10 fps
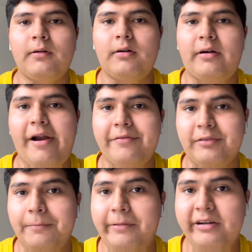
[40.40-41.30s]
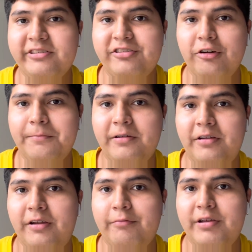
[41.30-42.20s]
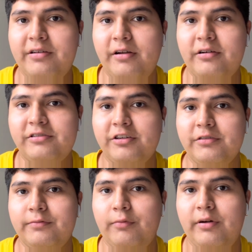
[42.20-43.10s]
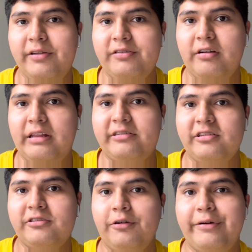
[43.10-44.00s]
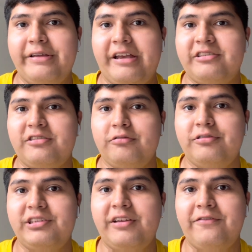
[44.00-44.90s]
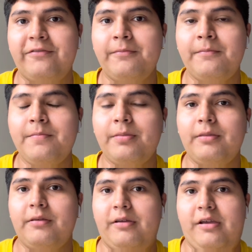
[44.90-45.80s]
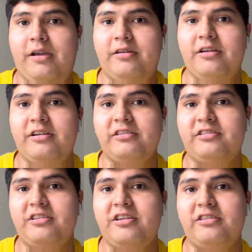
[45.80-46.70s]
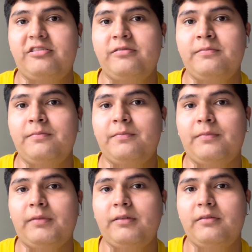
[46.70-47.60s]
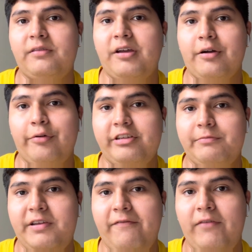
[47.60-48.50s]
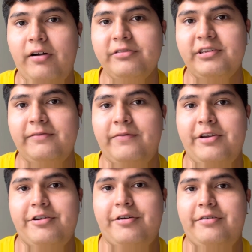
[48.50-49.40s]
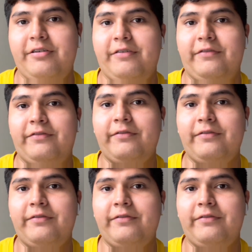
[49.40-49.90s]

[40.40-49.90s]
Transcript: Alright, the box is open and we got ourselves one Galactic Toy exclusive. And it is these now going to be vaulted figure of